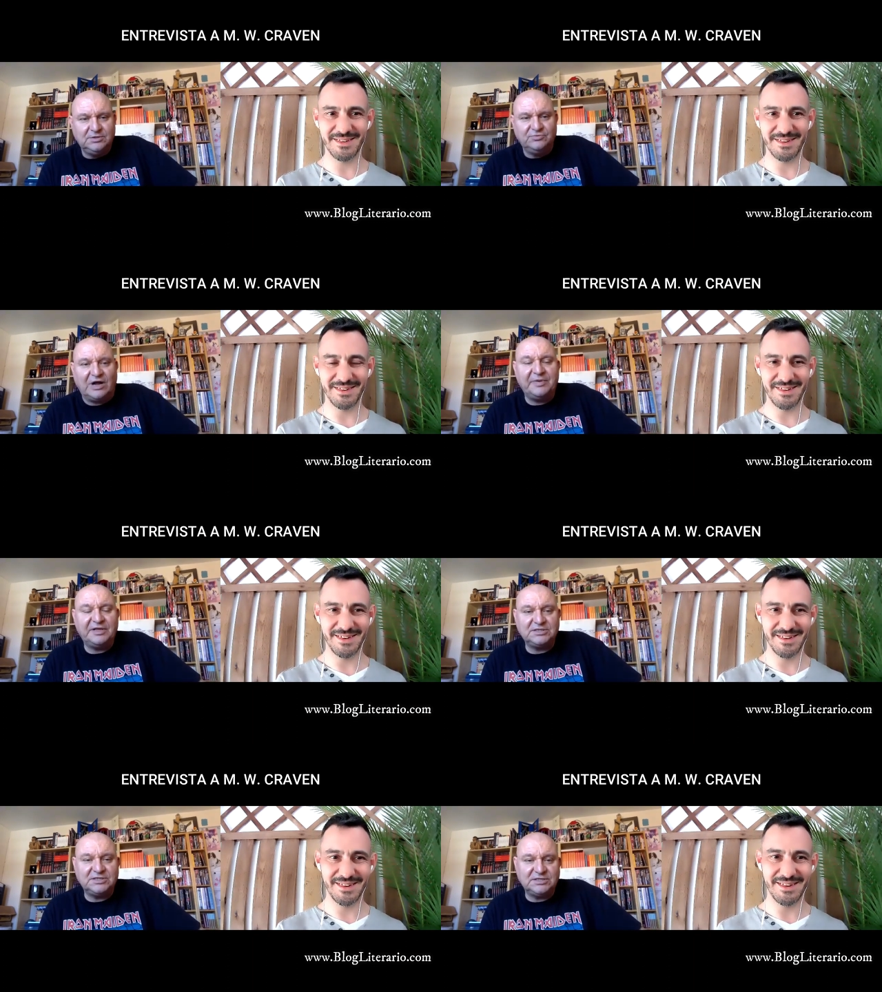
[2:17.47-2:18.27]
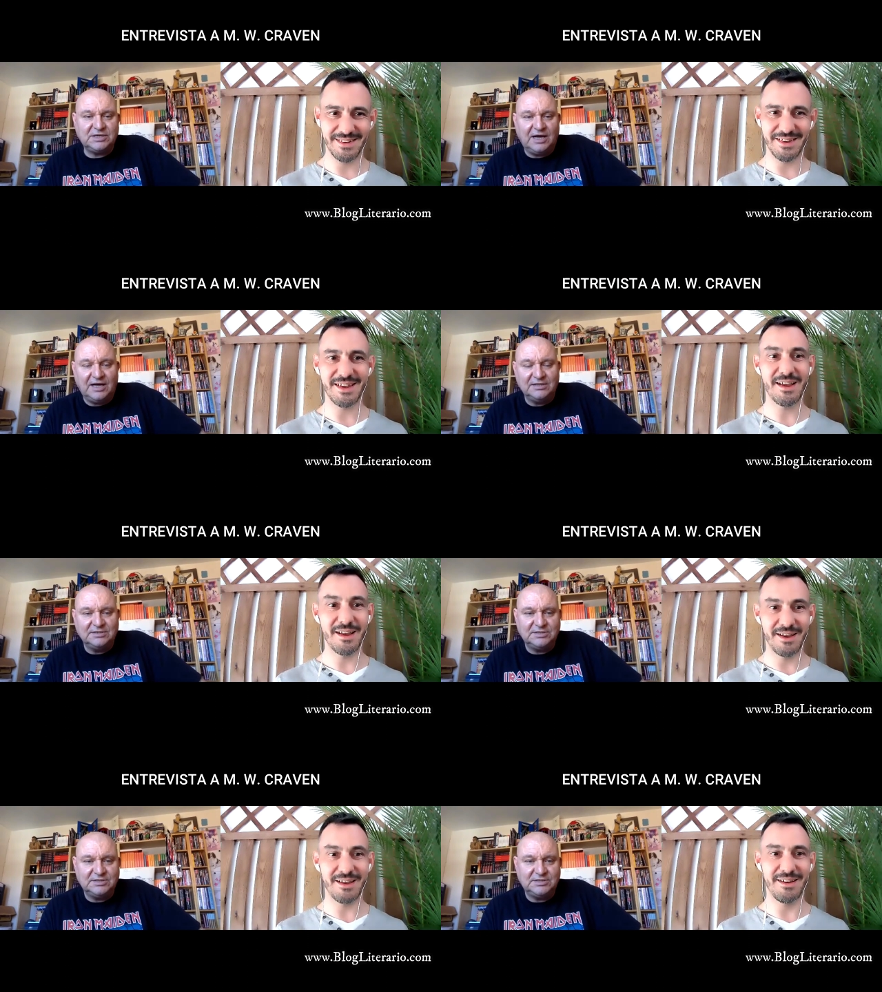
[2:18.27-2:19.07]
Speaker 1: rabbits,
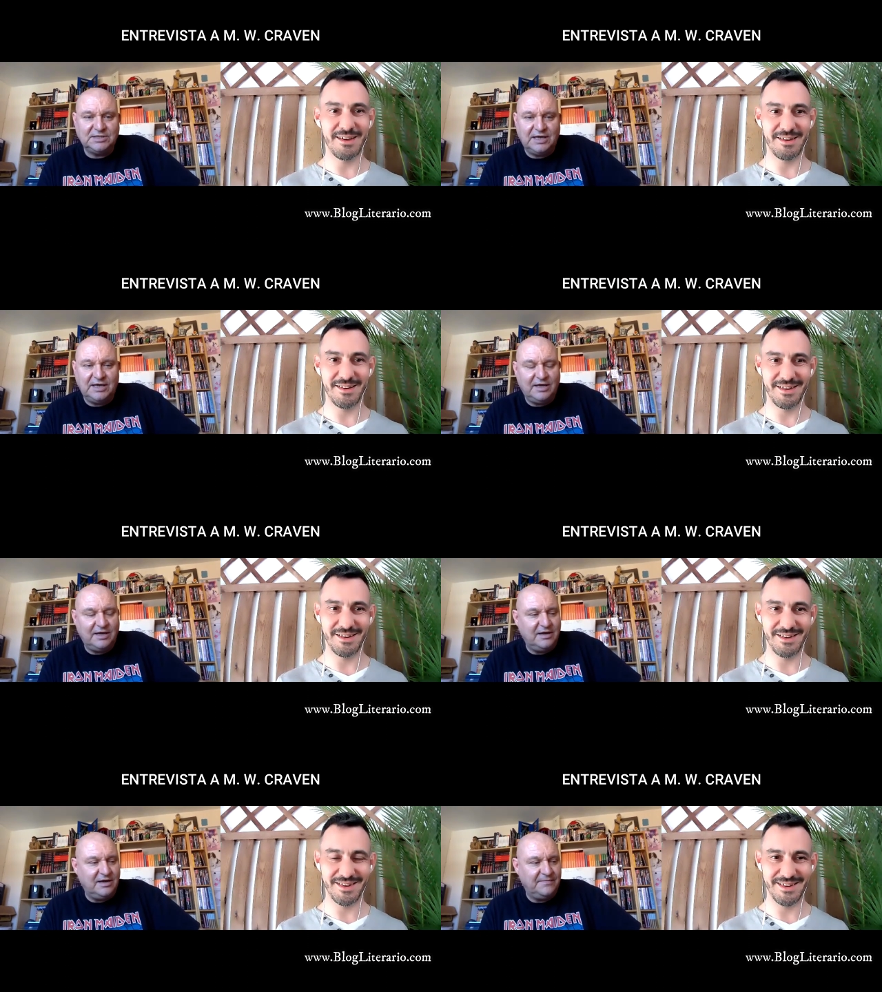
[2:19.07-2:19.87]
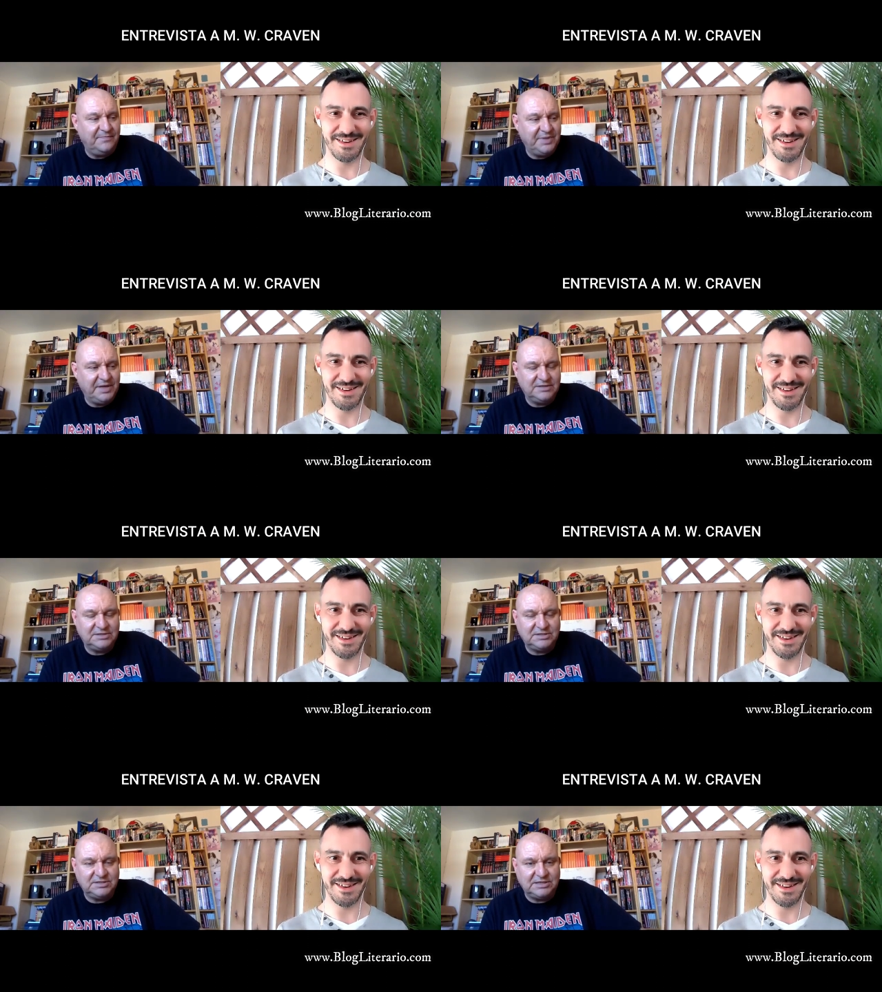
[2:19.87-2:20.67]
and uh,
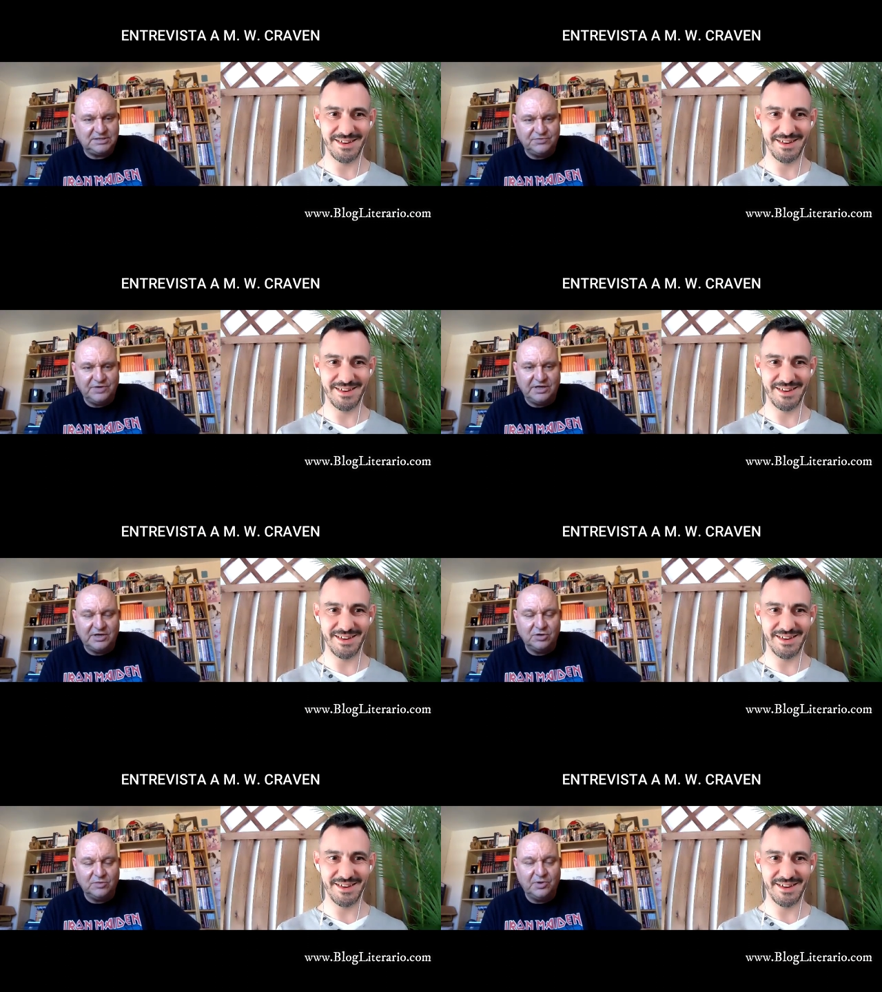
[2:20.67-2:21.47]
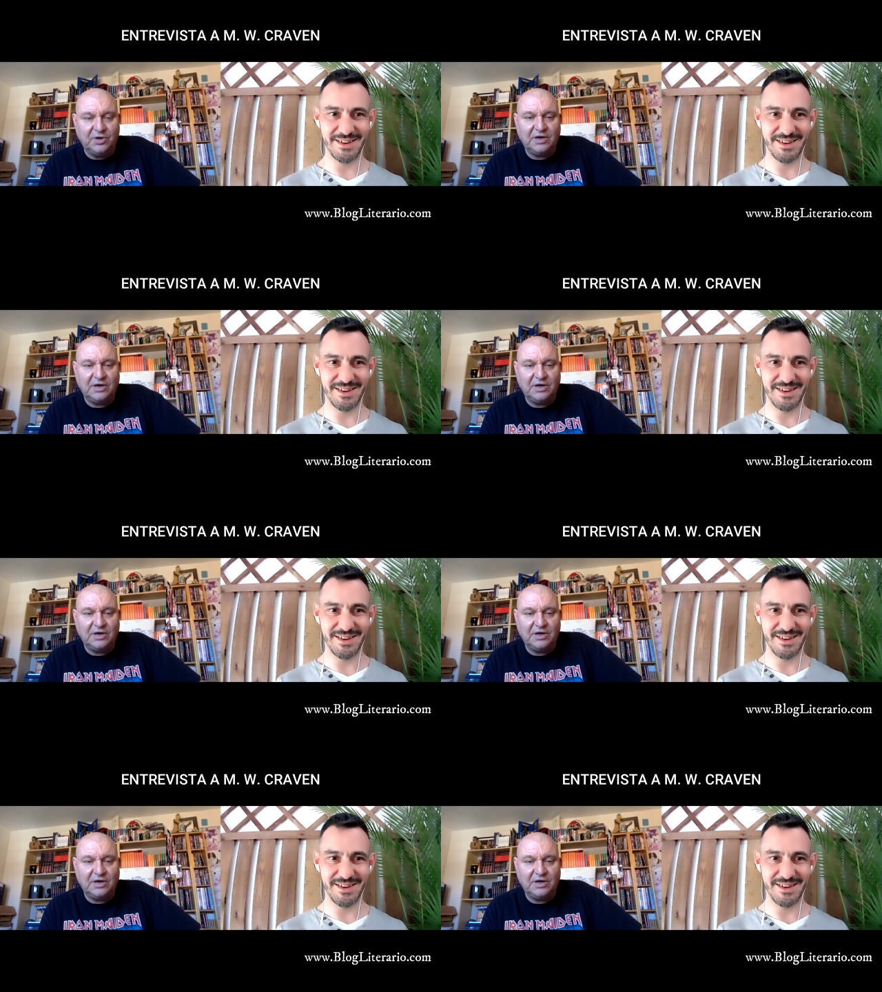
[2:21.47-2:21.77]
it's it's a really cool book.